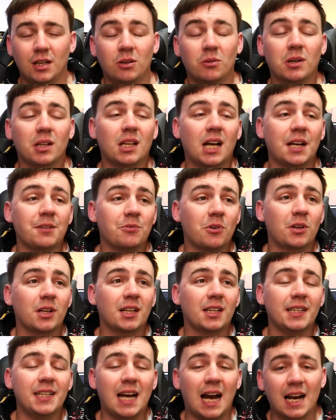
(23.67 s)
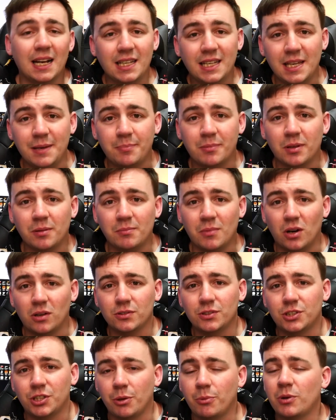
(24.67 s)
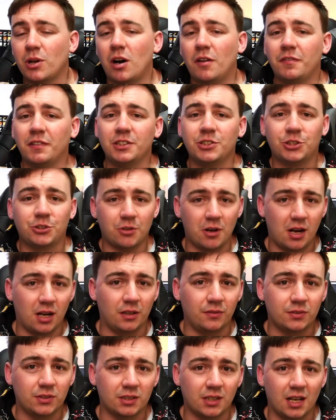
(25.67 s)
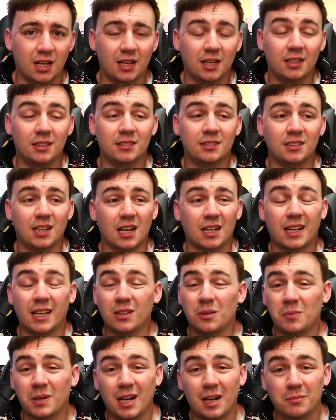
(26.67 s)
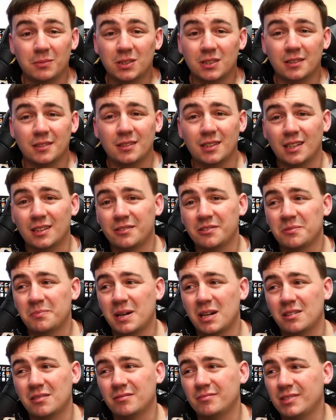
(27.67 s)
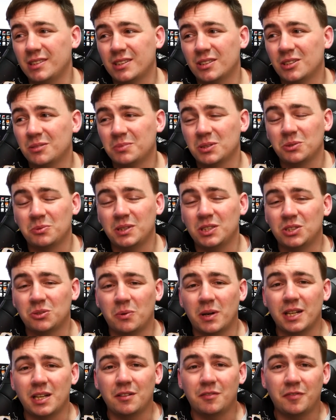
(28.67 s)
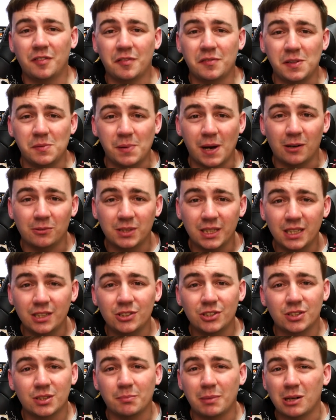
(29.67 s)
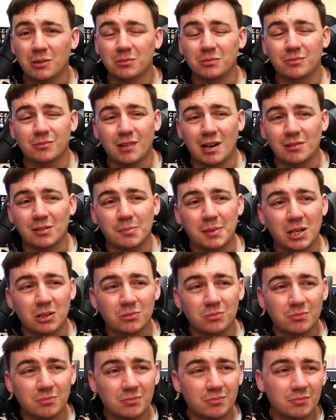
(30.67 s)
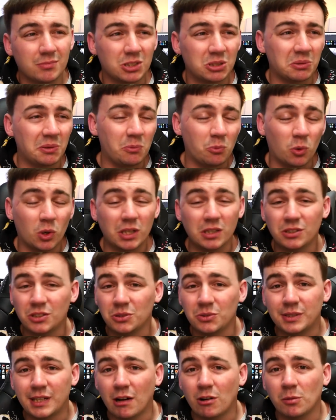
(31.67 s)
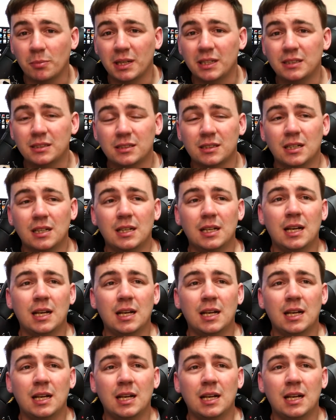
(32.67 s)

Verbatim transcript: Well, ironically, I keep them on two and a half inch drives, and I get them on Amazon, and they're about you know between twenty and fifty pound each, about round about between one and two terabytes.